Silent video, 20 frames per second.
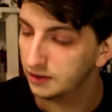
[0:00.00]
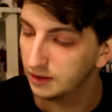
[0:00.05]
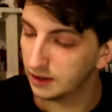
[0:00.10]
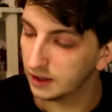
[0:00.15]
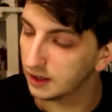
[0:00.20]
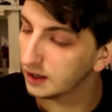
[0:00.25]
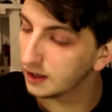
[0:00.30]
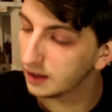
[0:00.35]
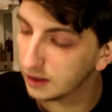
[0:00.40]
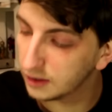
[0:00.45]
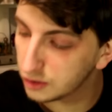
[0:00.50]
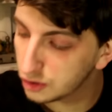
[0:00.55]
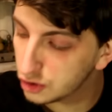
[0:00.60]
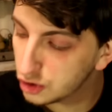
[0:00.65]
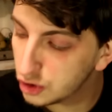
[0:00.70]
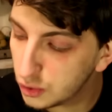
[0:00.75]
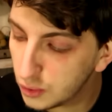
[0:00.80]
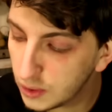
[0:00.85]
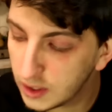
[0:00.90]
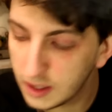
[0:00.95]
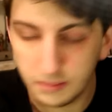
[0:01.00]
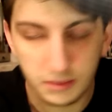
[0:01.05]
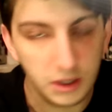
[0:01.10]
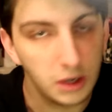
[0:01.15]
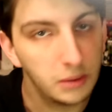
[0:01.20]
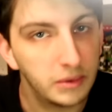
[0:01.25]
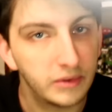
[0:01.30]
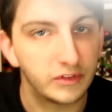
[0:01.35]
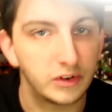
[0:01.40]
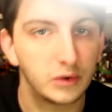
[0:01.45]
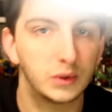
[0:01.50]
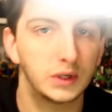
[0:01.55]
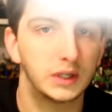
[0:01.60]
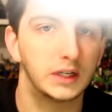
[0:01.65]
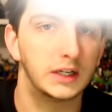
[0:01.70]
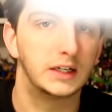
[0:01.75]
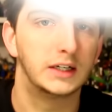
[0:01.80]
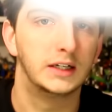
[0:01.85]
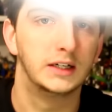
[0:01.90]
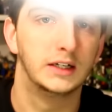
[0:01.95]
Do hit me up if you want
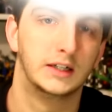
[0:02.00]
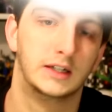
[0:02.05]
to